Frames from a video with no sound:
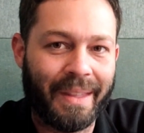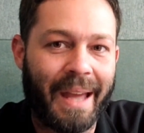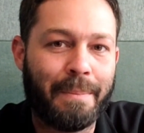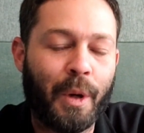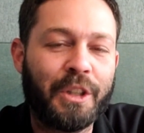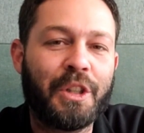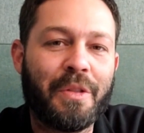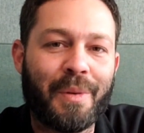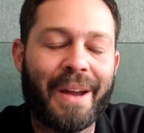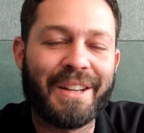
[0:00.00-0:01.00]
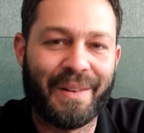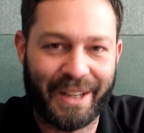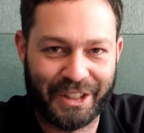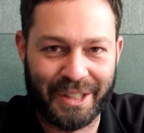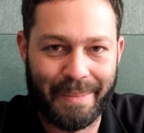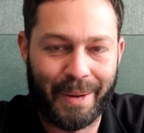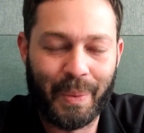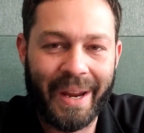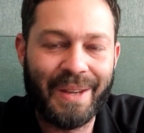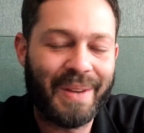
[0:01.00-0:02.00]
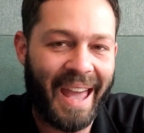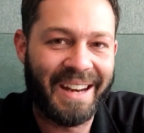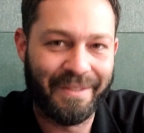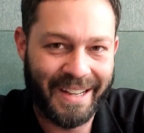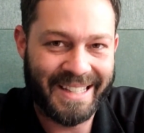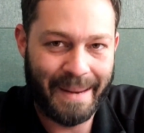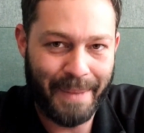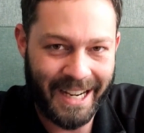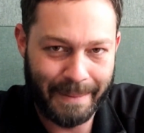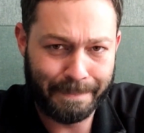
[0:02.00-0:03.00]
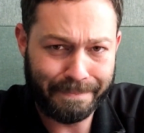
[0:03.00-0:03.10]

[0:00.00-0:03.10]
and points you in the right direction about where you can invest that money.